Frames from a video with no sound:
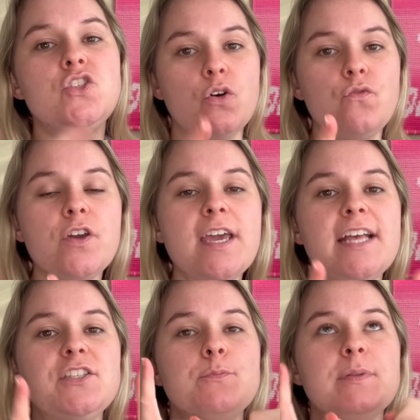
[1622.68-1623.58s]
Don't
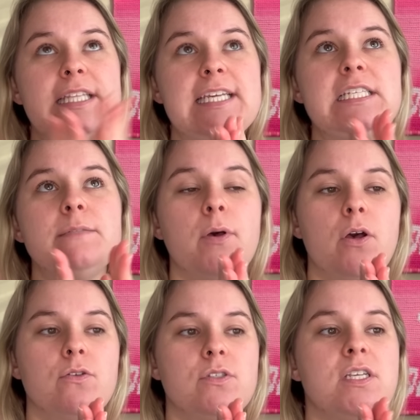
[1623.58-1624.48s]
forget to please
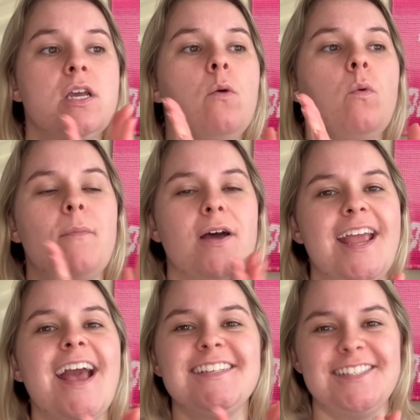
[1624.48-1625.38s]
post what
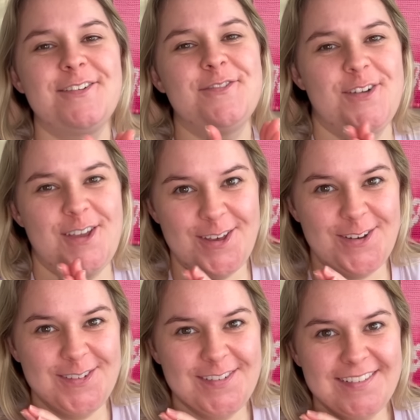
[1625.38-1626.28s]
Monet has done for you